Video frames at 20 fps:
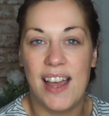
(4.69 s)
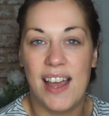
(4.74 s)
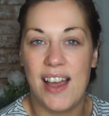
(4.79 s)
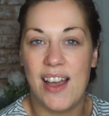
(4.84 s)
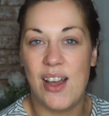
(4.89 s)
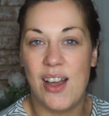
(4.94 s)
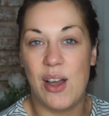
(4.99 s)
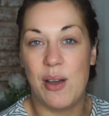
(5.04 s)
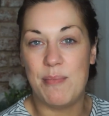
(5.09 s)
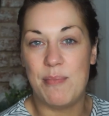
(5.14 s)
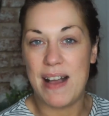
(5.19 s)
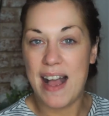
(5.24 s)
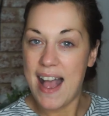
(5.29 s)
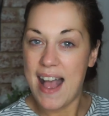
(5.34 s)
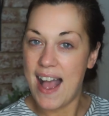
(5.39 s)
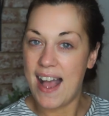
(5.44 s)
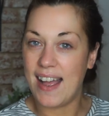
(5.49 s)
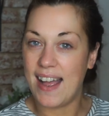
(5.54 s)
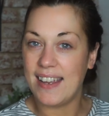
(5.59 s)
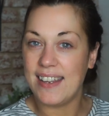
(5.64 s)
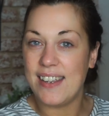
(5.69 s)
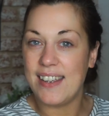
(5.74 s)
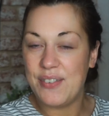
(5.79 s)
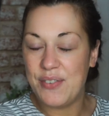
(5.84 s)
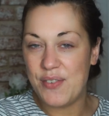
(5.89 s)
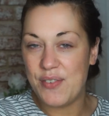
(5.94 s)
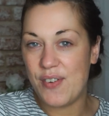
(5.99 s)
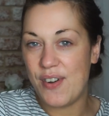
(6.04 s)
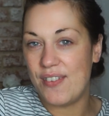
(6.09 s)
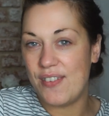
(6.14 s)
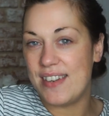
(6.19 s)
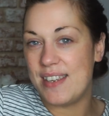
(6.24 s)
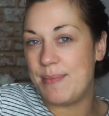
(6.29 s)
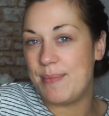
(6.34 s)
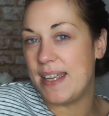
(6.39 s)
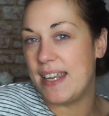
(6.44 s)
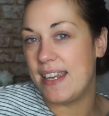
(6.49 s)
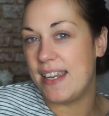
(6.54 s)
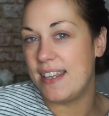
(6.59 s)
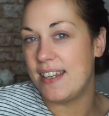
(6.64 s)
Hi, if you've already
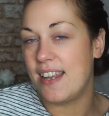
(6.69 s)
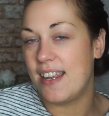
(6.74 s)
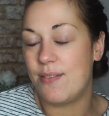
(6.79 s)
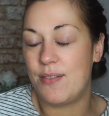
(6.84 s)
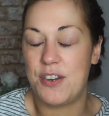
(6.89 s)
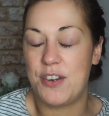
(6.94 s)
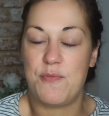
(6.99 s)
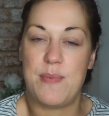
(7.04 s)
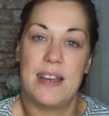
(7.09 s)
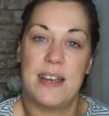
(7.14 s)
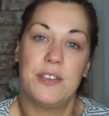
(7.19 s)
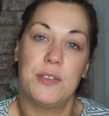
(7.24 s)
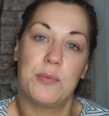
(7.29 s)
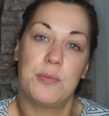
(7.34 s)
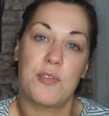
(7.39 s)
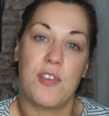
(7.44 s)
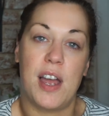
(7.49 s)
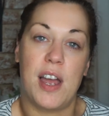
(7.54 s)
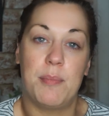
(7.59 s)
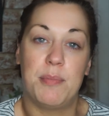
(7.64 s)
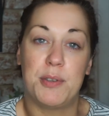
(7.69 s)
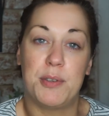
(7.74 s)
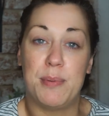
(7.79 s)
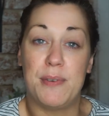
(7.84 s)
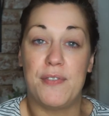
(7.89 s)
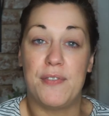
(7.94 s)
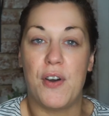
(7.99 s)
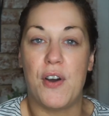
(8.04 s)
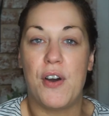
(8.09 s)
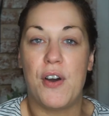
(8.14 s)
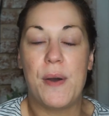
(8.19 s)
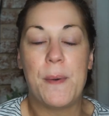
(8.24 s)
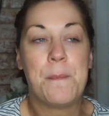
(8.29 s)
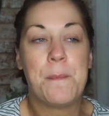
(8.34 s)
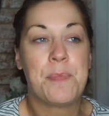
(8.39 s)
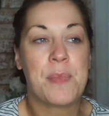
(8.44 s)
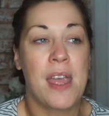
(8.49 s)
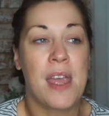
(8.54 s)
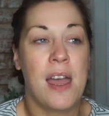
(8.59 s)
been one of my subscribers before,